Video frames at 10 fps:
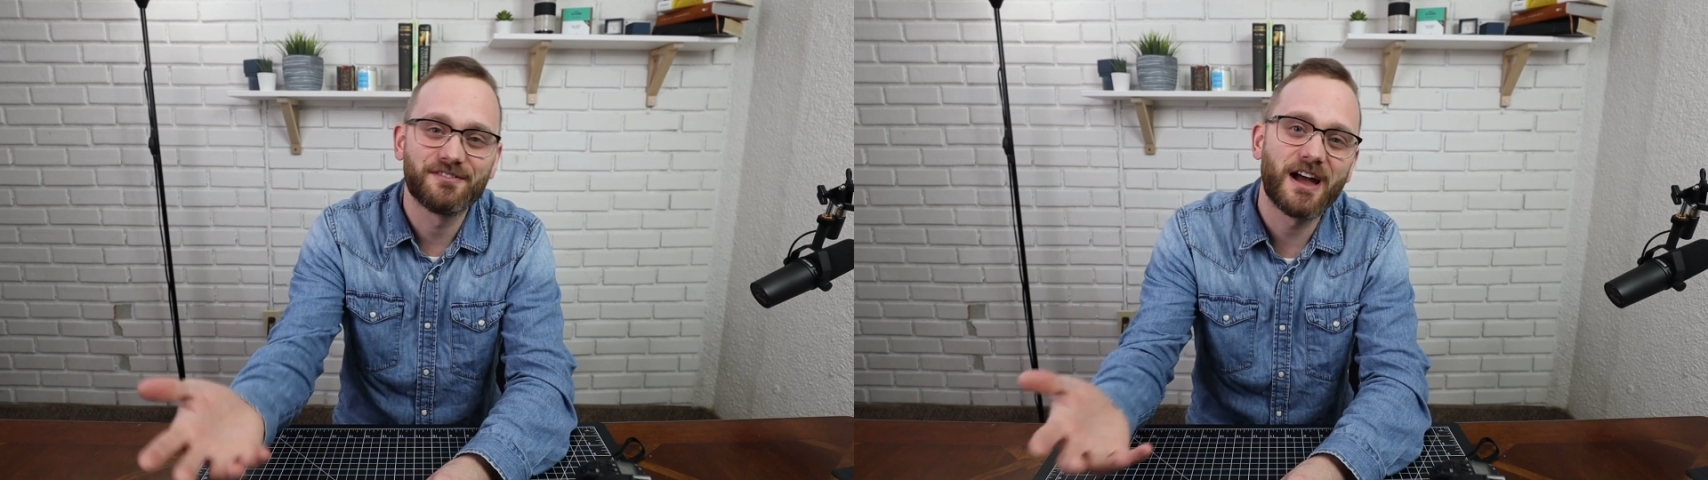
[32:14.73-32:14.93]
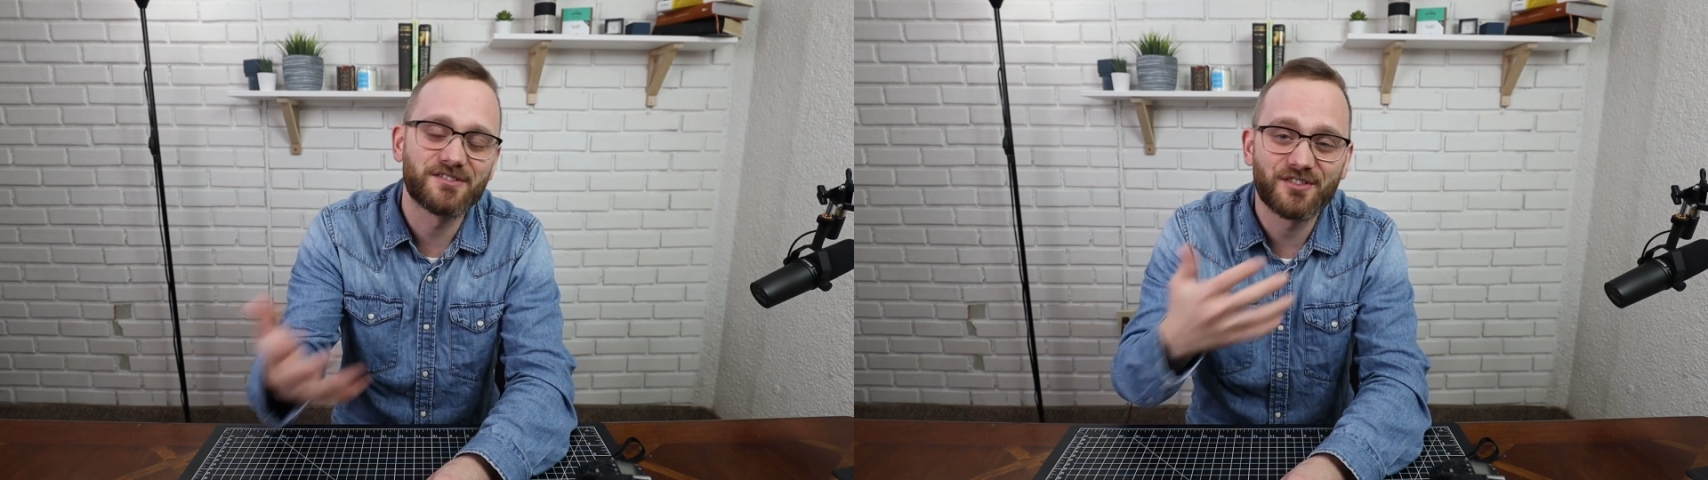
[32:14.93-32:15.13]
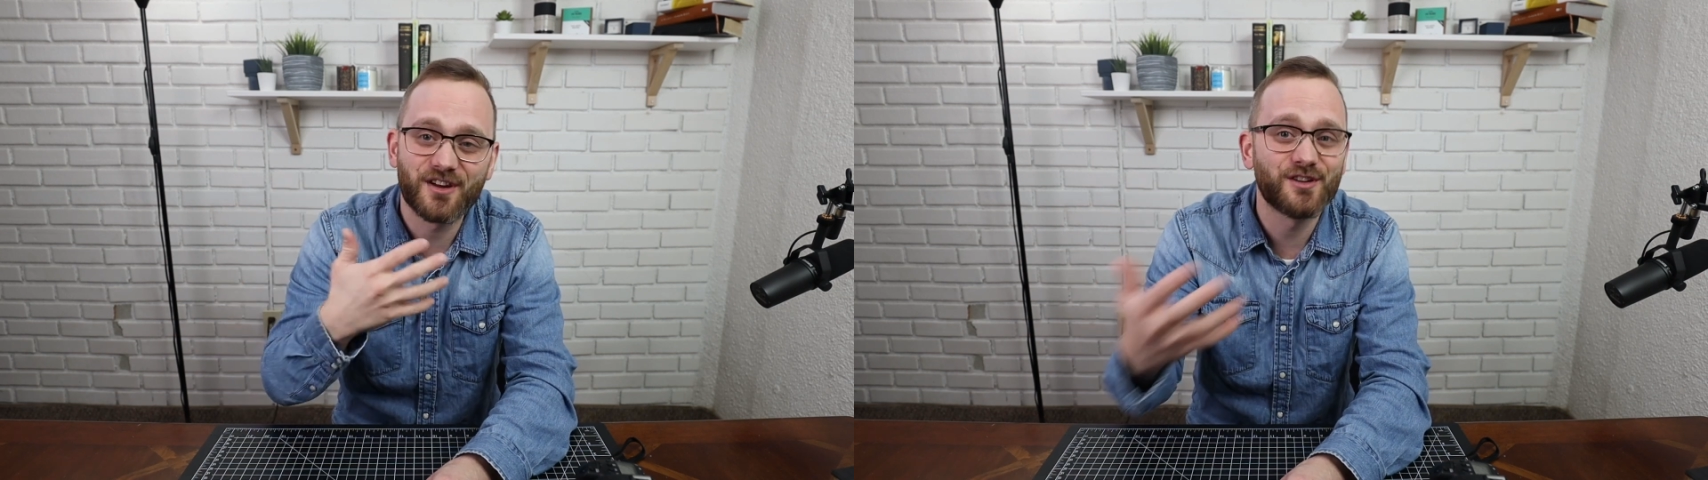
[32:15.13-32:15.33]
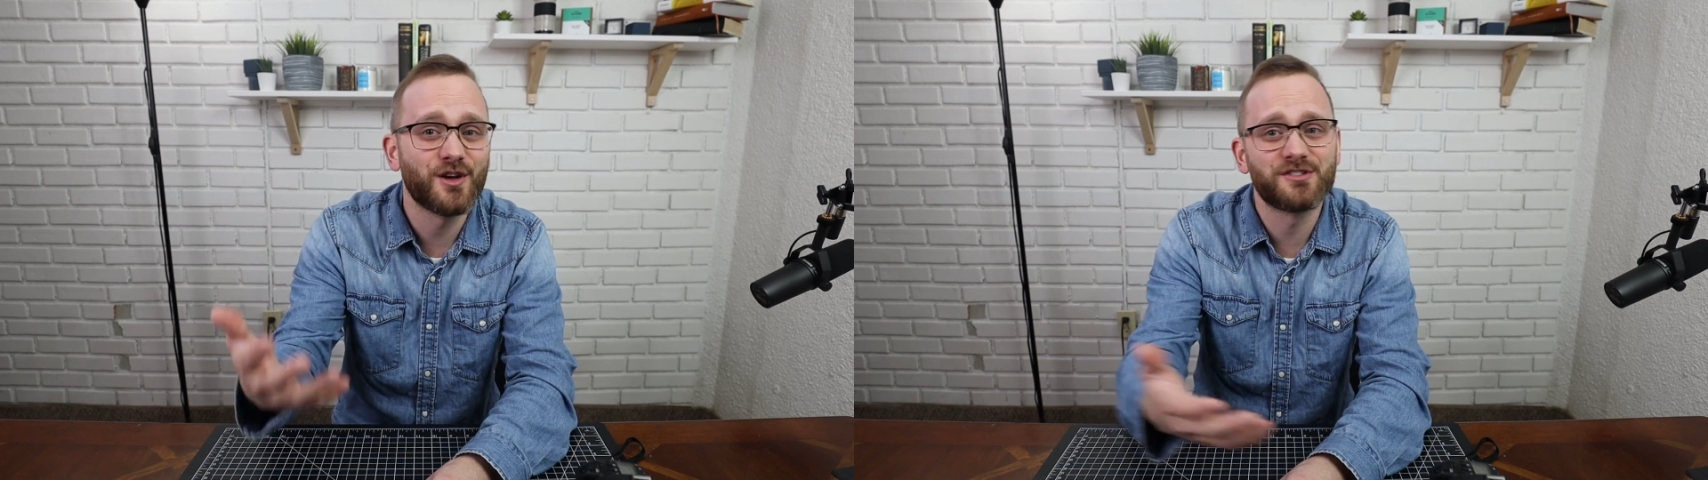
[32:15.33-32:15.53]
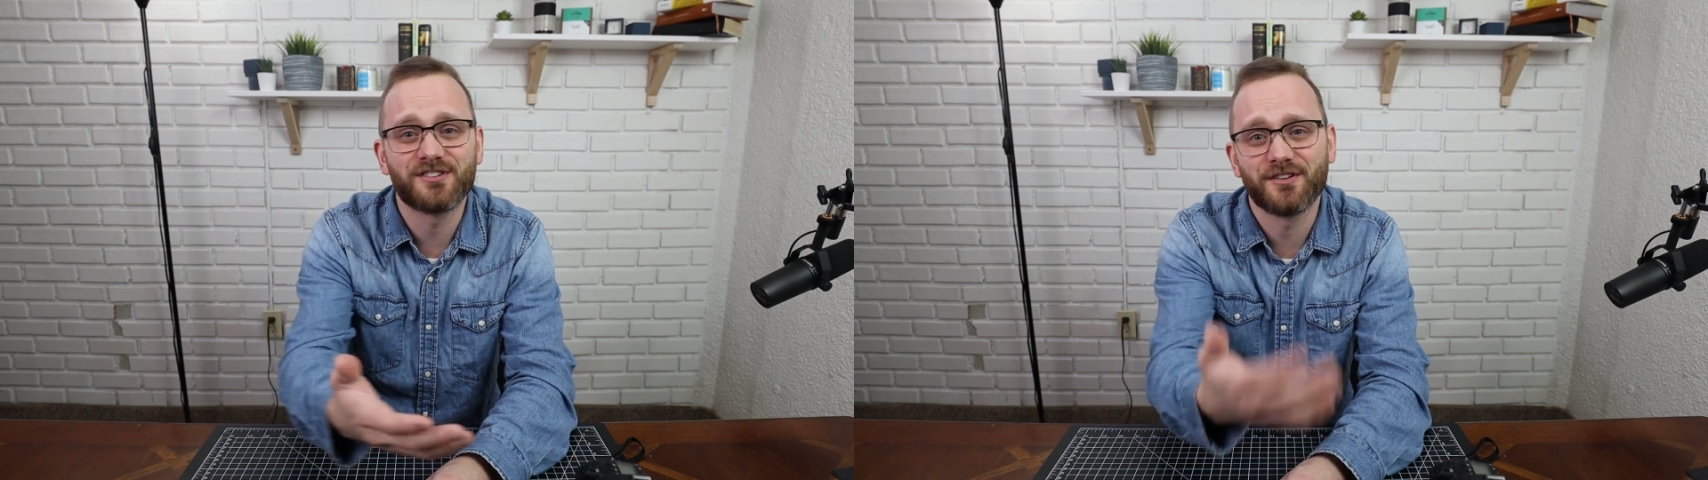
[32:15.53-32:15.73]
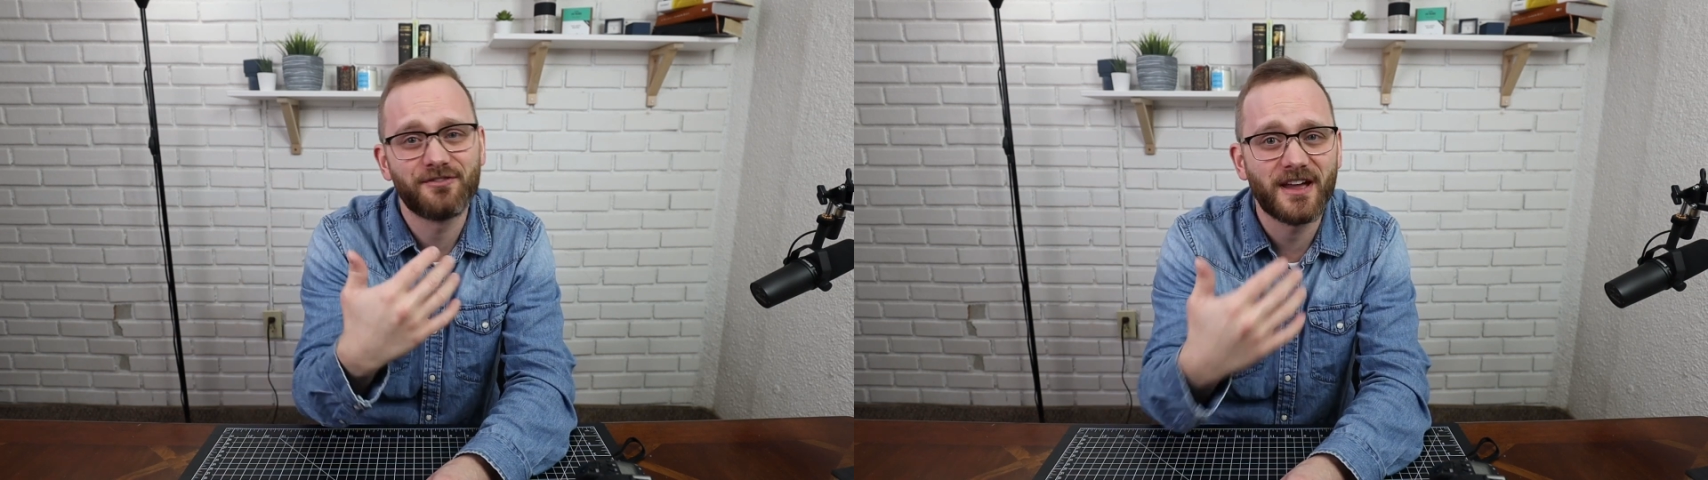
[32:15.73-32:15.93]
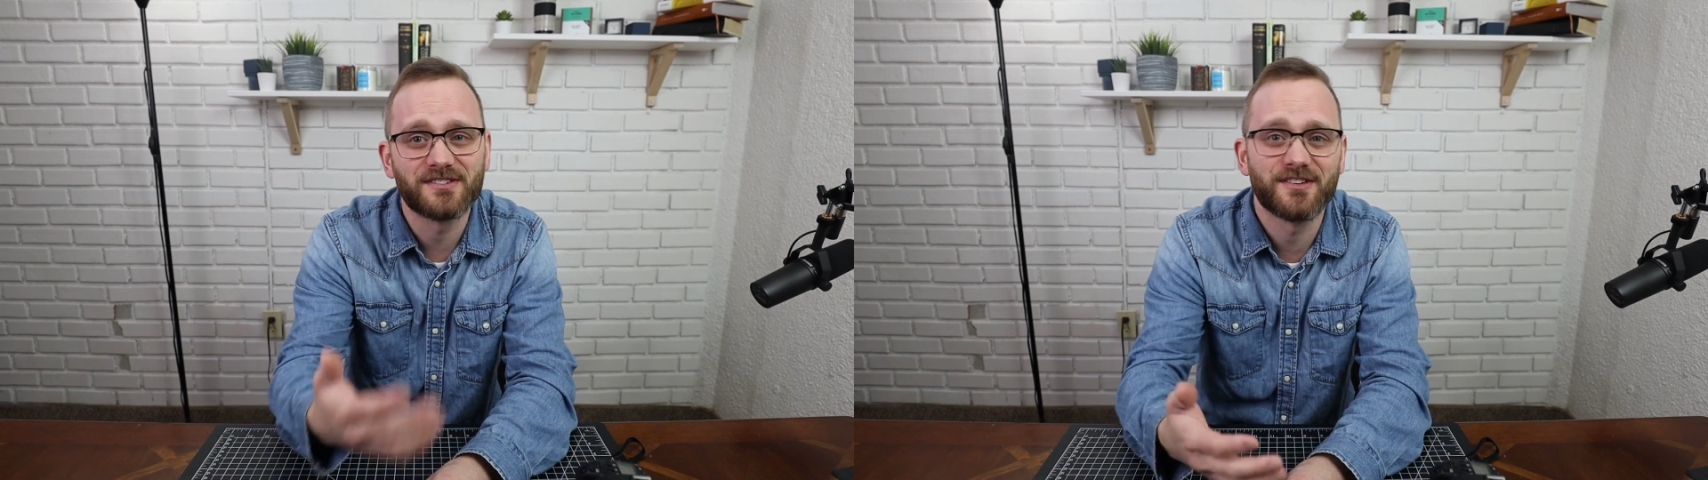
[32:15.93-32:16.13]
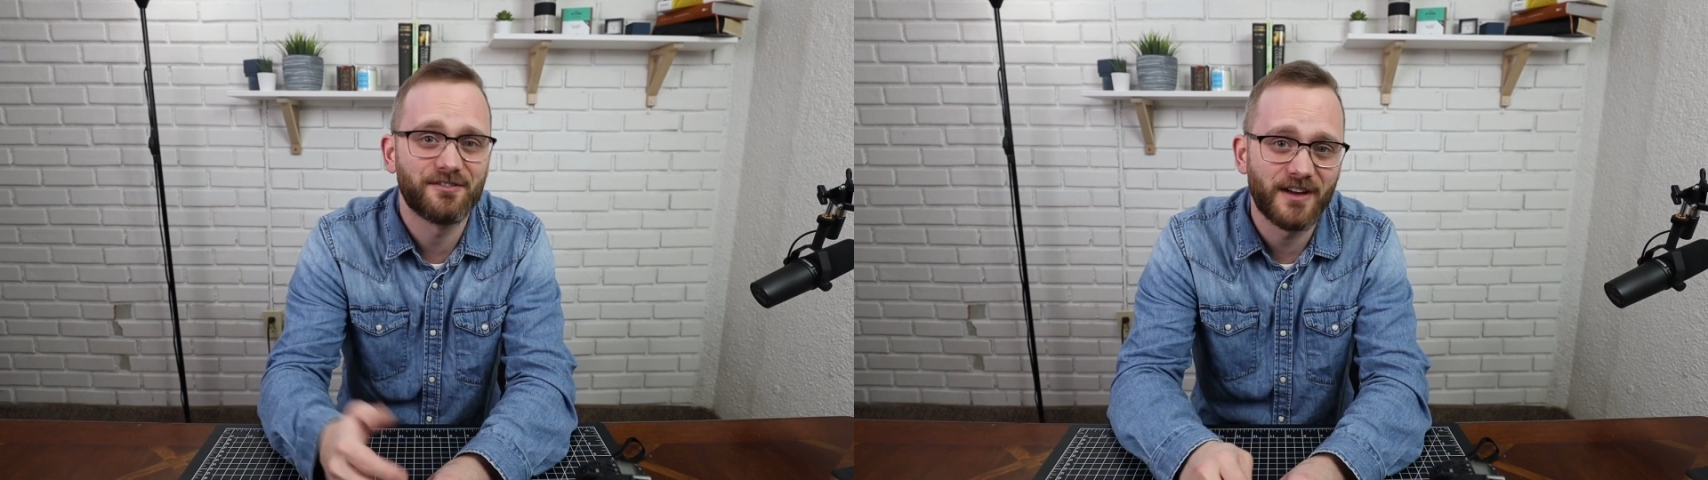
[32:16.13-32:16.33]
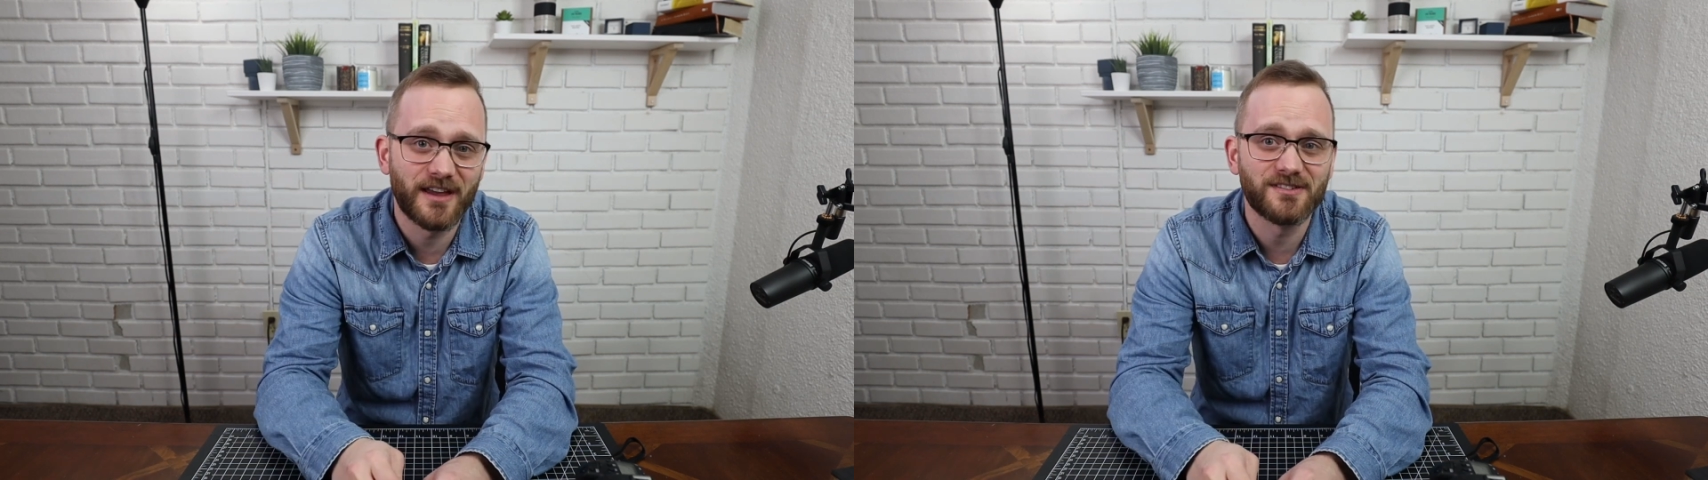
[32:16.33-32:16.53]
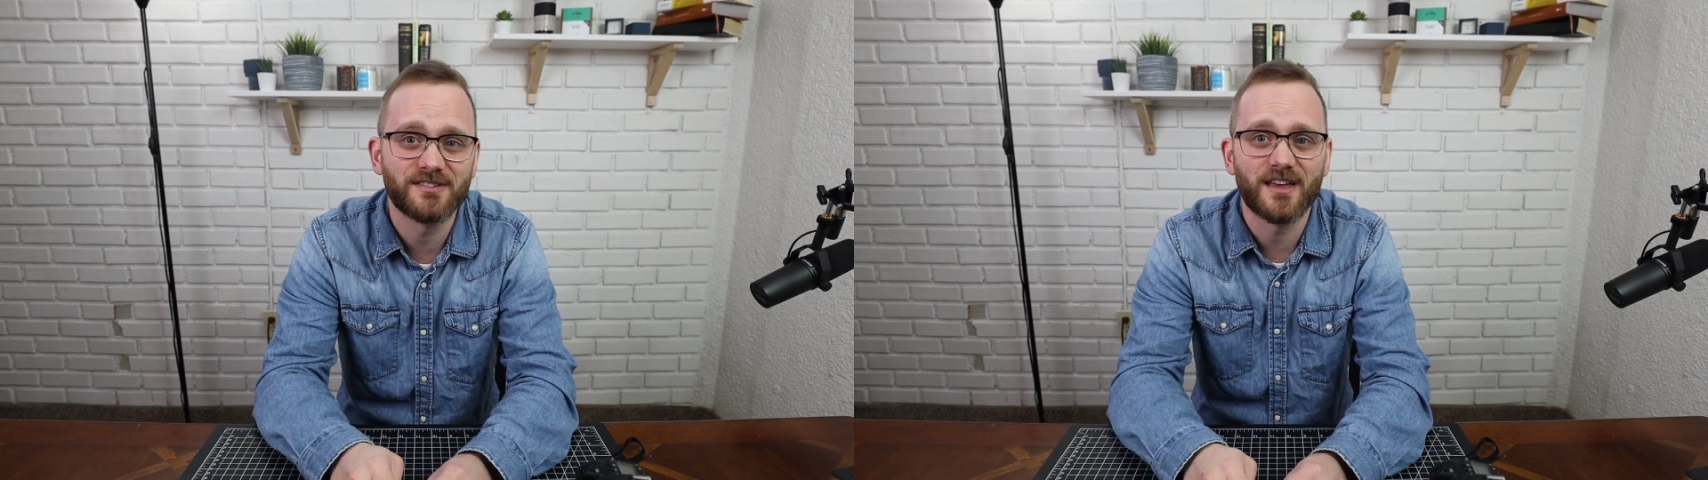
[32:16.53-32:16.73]
as close to
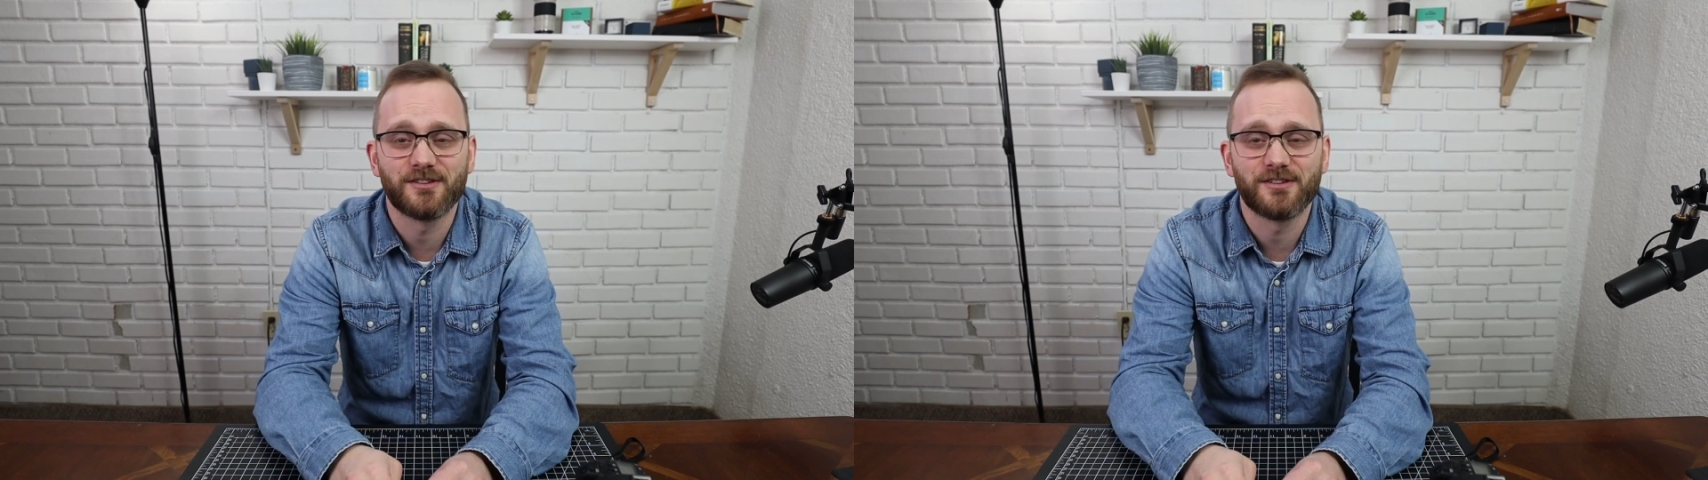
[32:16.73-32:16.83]
face